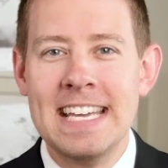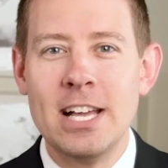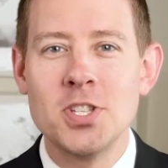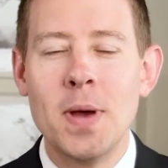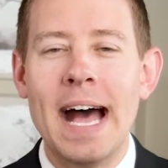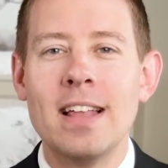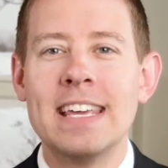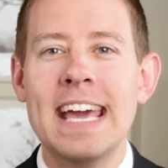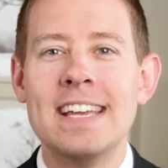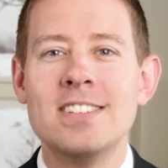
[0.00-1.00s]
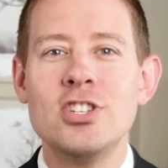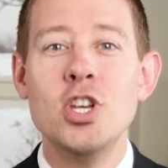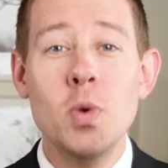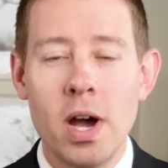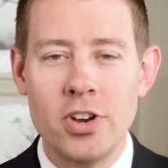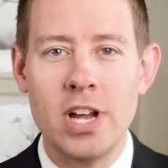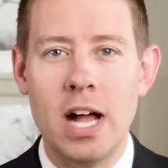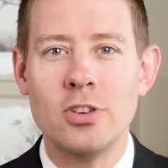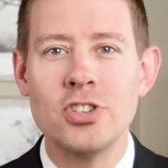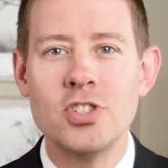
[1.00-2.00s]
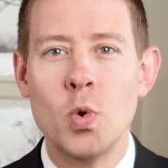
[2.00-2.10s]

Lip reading: He also allocates $200